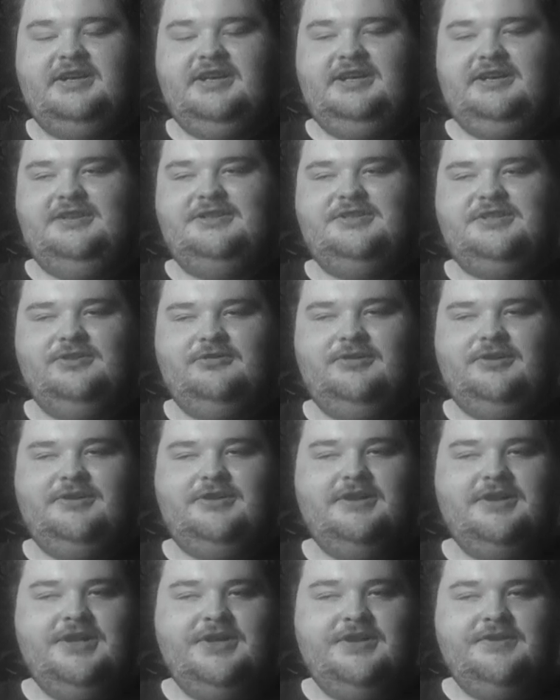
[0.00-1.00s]
I
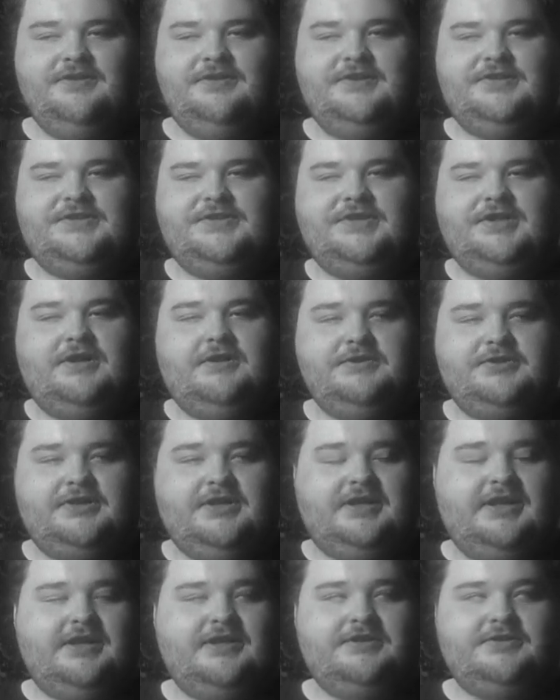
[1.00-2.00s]
enjoy the
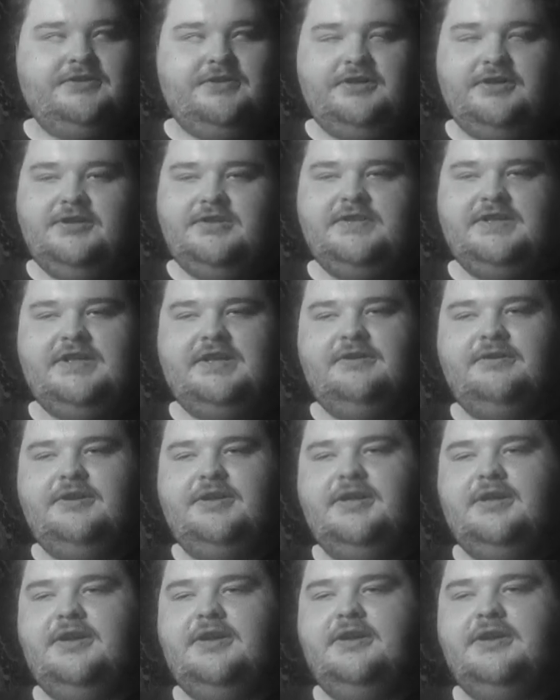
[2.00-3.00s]
nostalgia. I actually hunt down
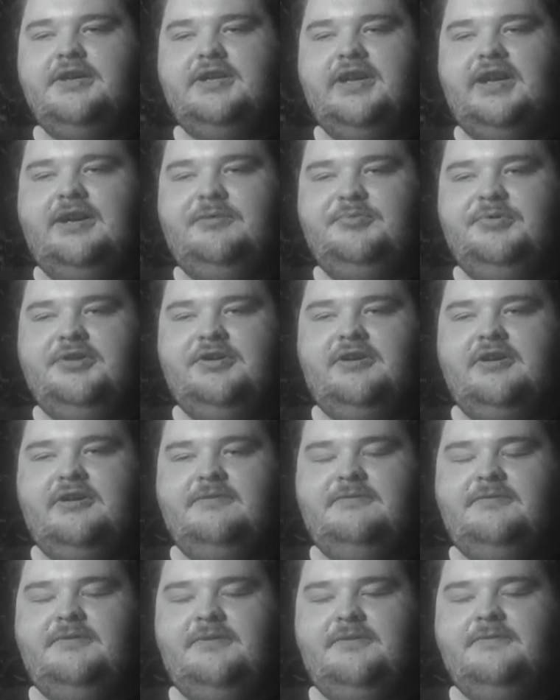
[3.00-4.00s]
a uh, copy
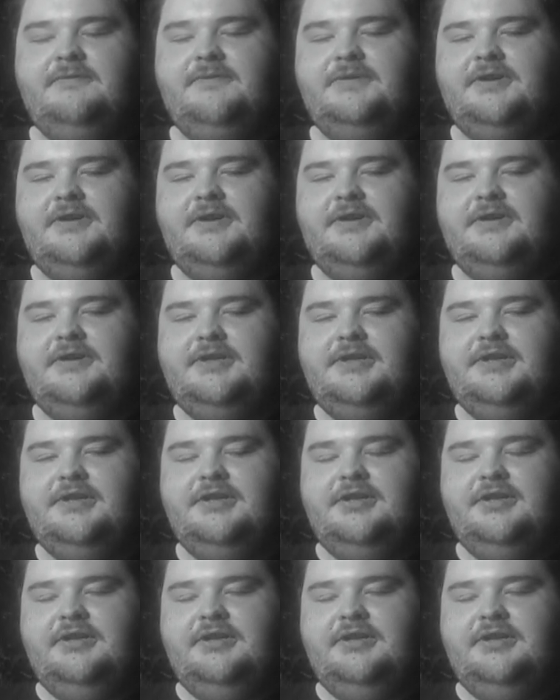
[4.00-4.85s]
off of uh,